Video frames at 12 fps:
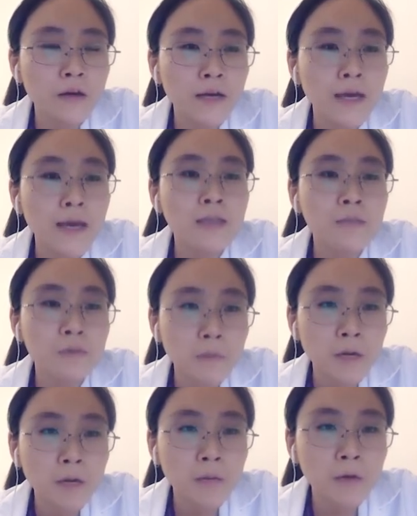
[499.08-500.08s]
enhancement of
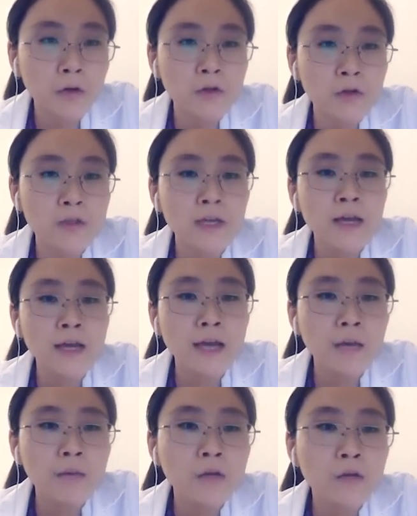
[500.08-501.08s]
biomarkers
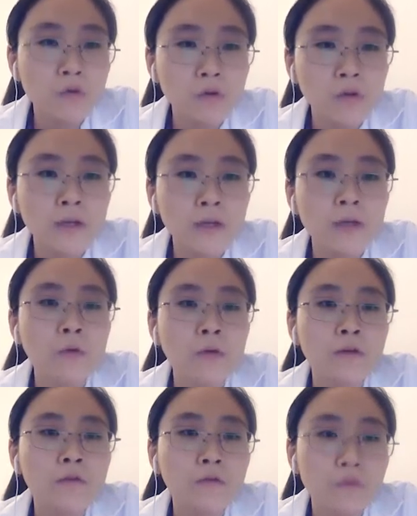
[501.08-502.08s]
can be correlated
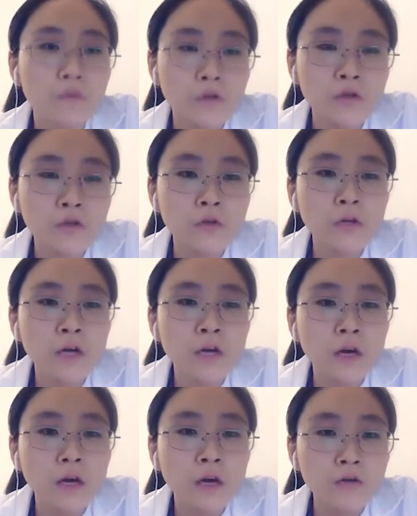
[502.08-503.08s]
with the original
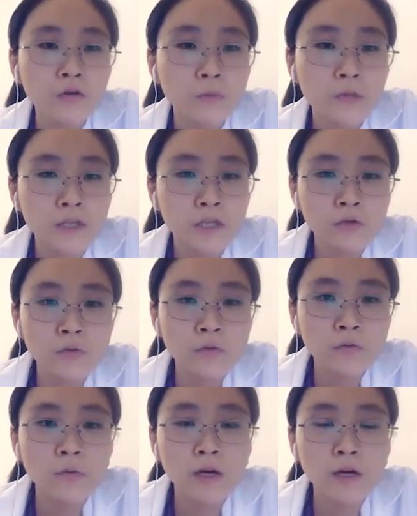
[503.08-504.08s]
tumor tissue